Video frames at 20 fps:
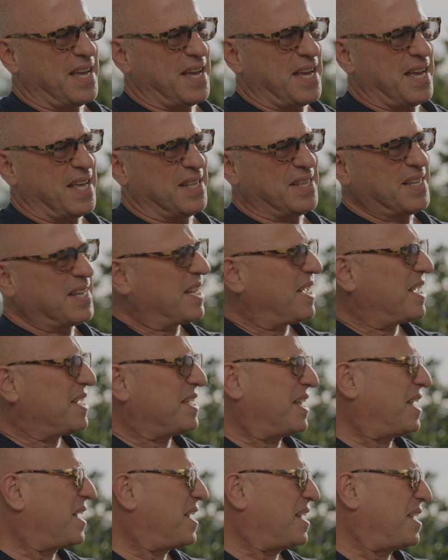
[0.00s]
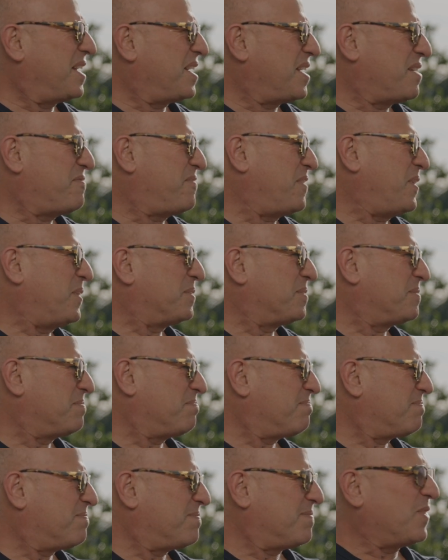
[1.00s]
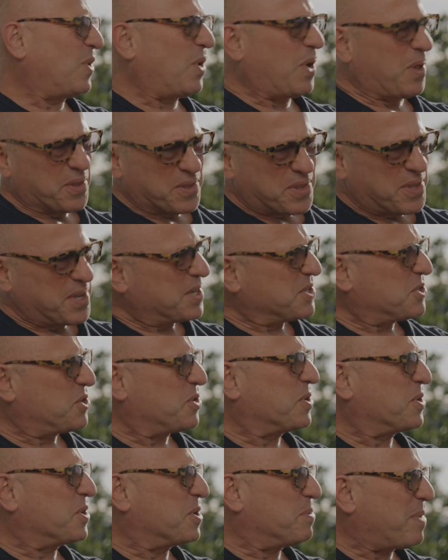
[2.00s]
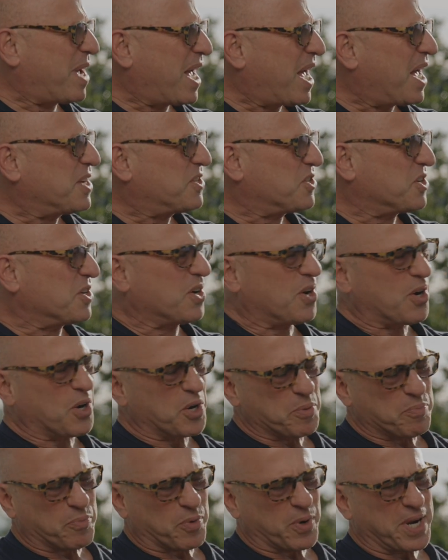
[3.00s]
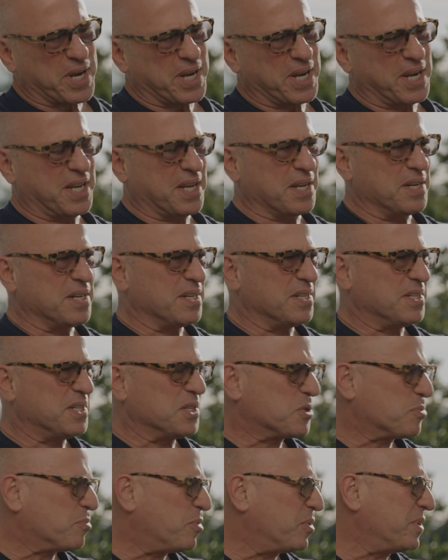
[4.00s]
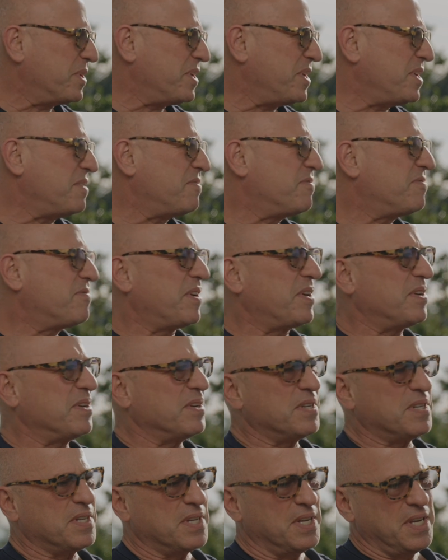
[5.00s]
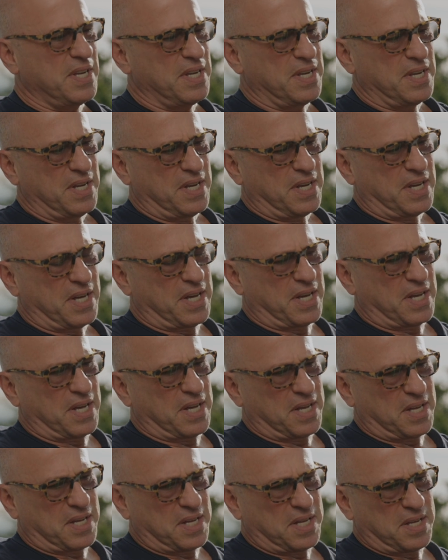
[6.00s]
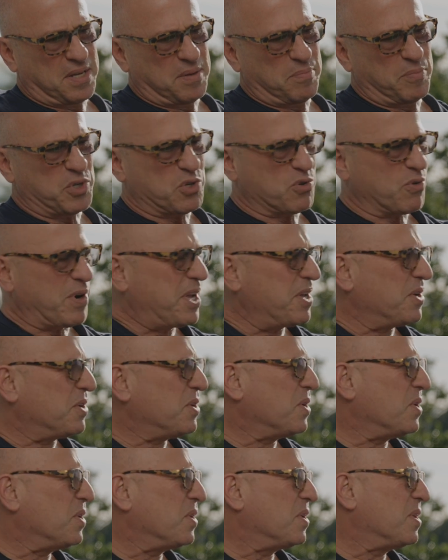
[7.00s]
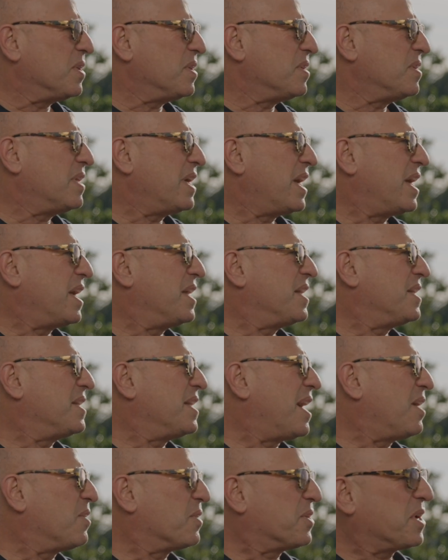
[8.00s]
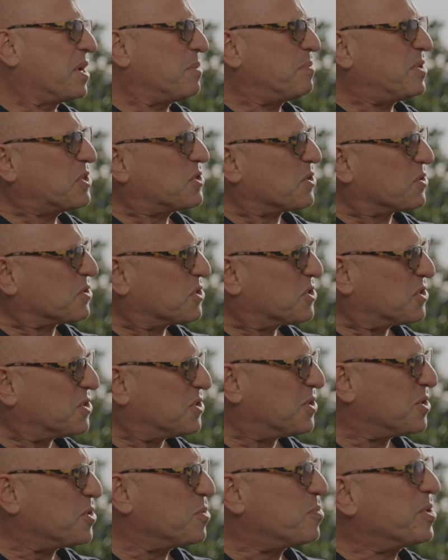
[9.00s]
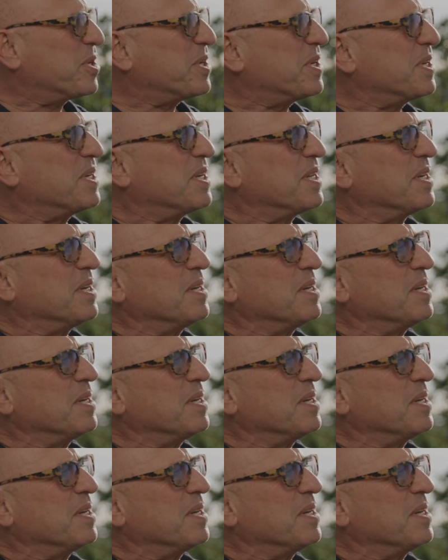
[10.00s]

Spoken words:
And I felt all the things you could imagine, heartbreak and disbelief and betrayal, and how could I be so stupid and